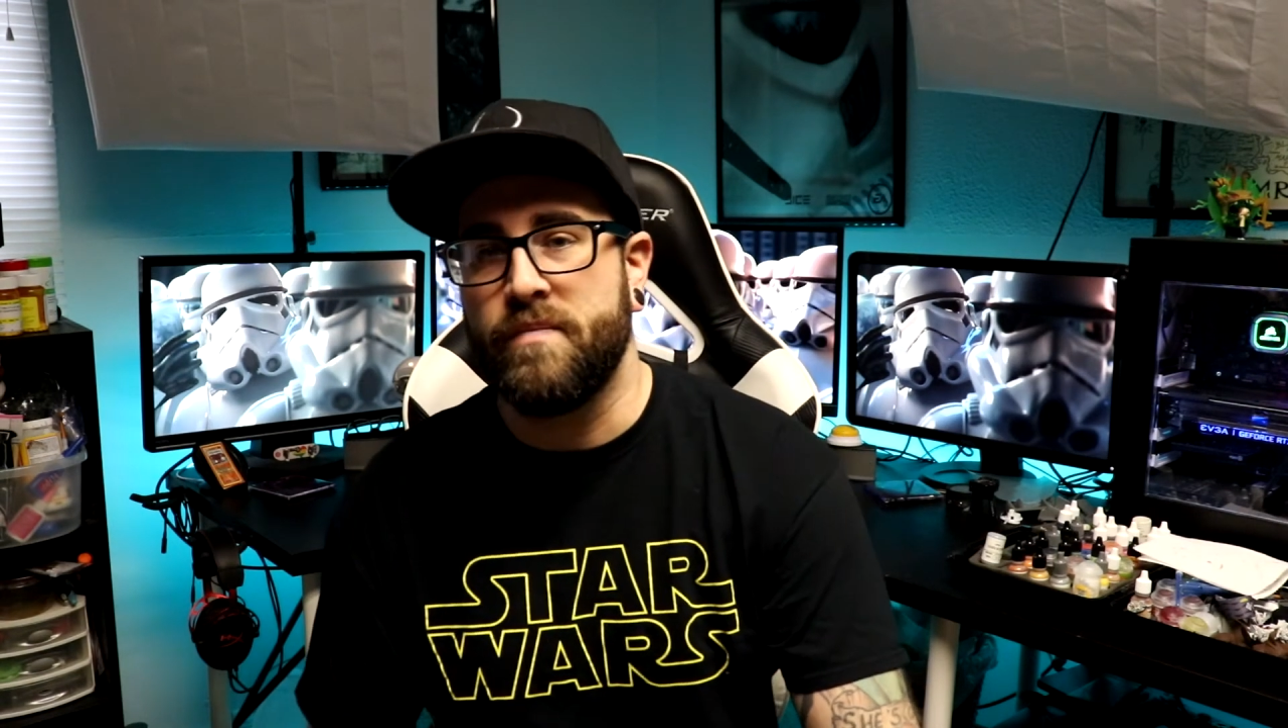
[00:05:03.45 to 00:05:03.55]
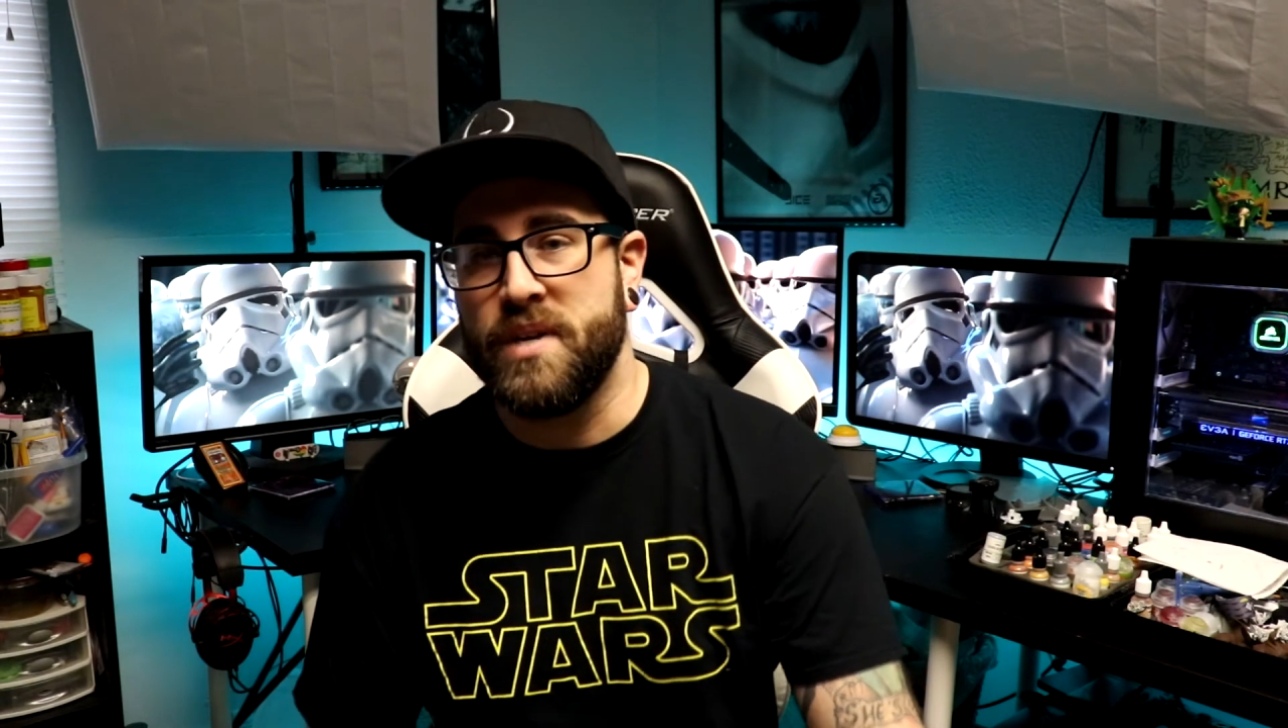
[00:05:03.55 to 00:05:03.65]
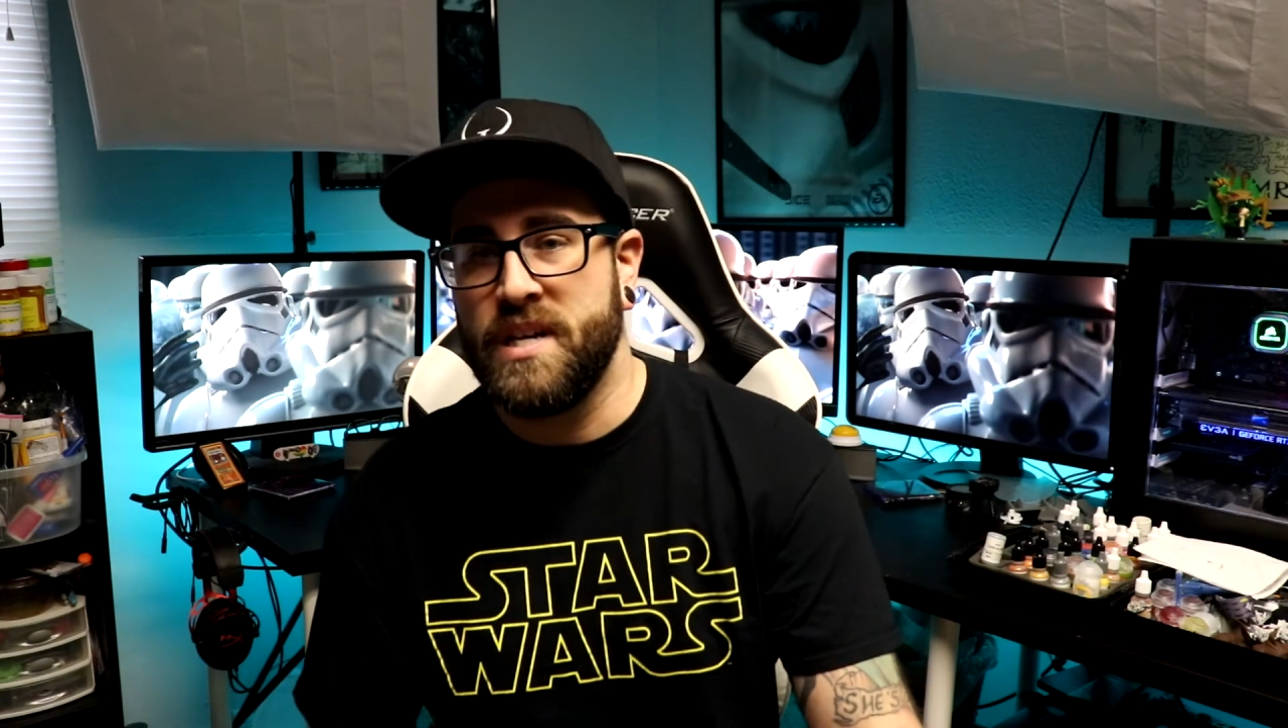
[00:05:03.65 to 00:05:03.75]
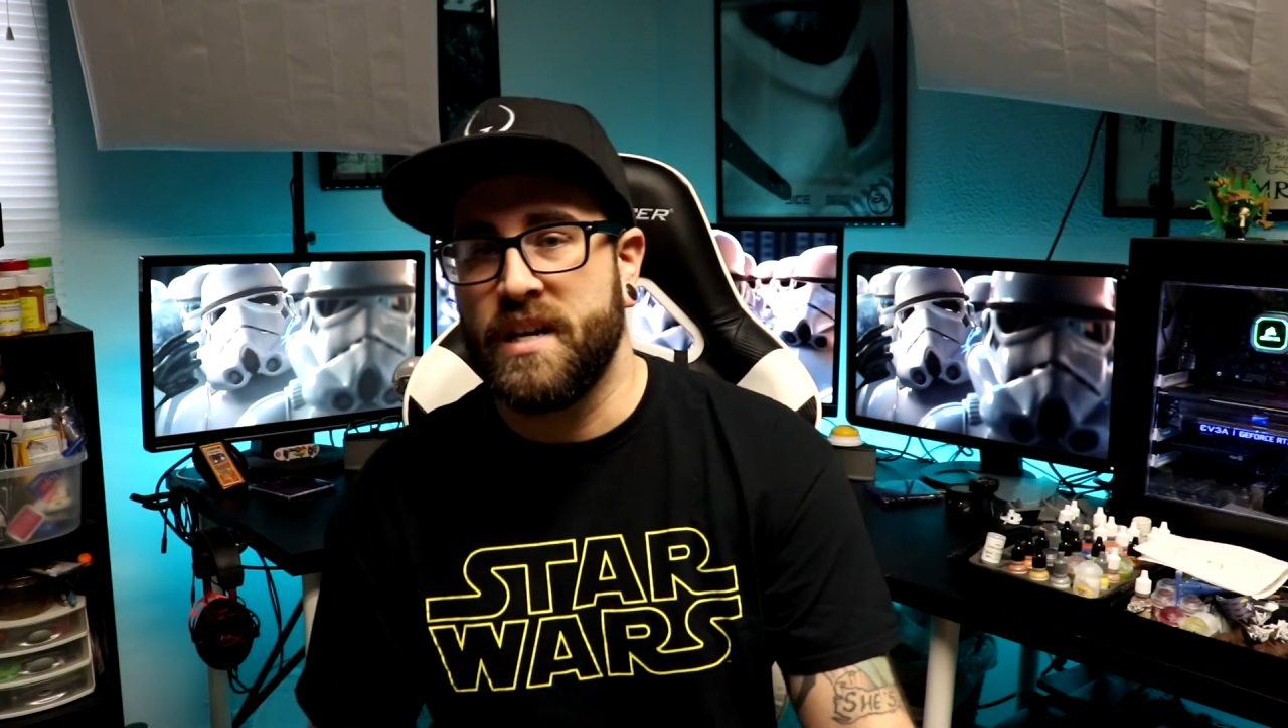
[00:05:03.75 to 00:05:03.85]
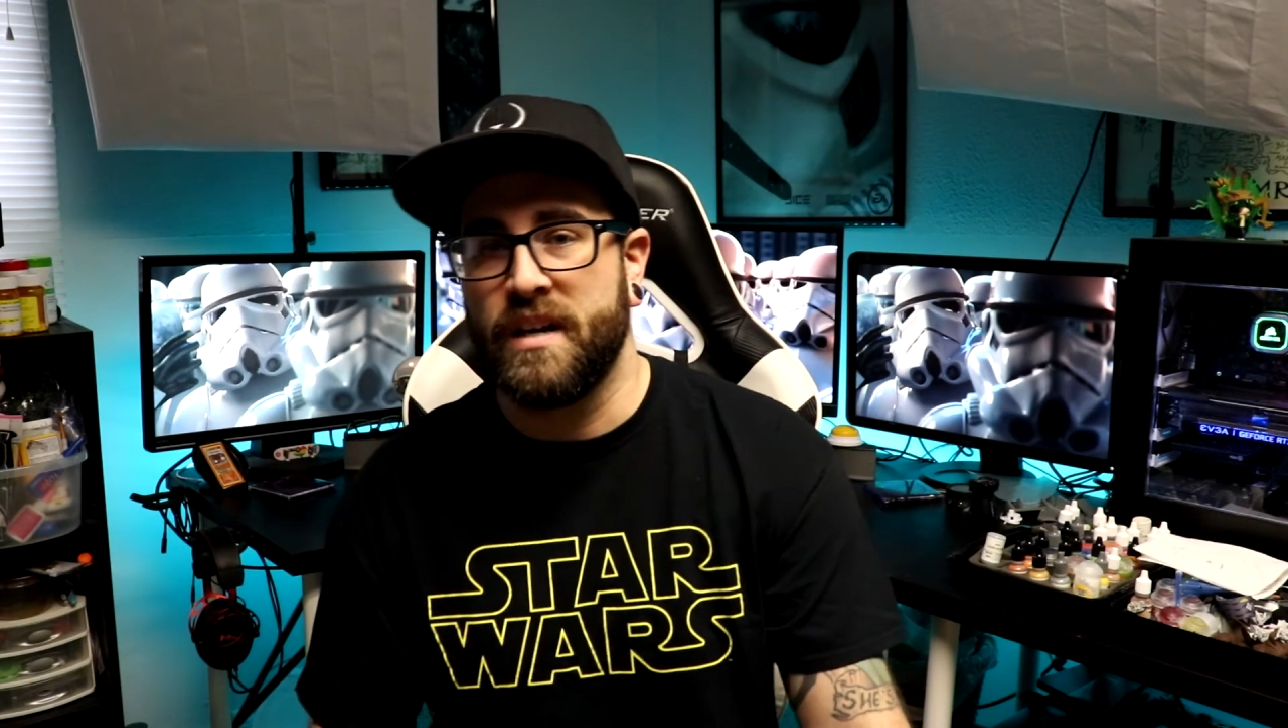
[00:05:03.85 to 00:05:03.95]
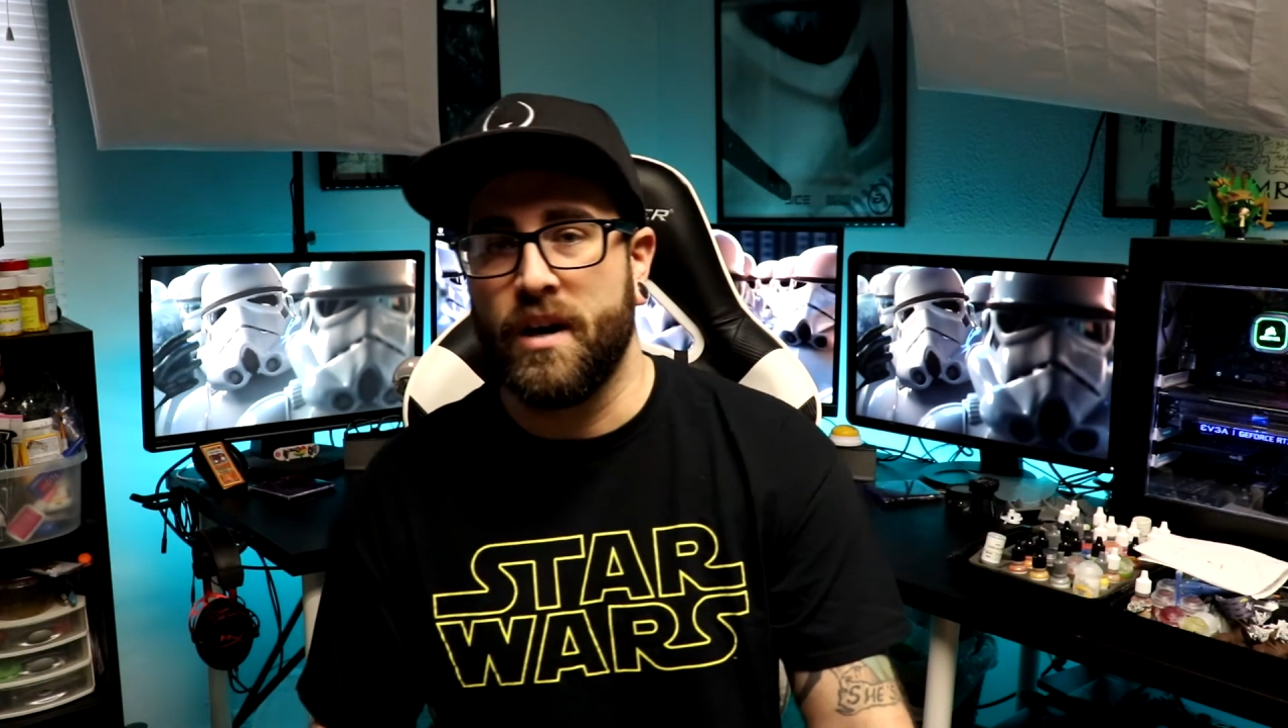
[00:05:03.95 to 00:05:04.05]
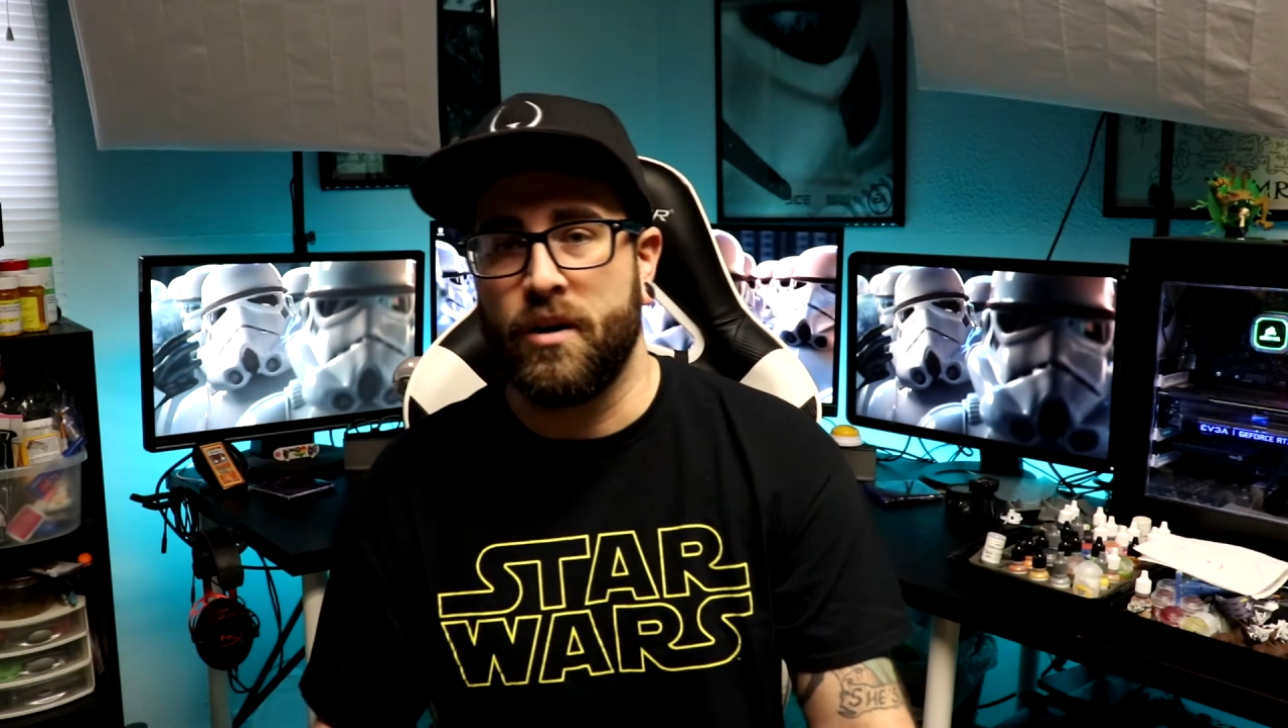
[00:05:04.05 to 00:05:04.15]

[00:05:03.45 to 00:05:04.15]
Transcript: being a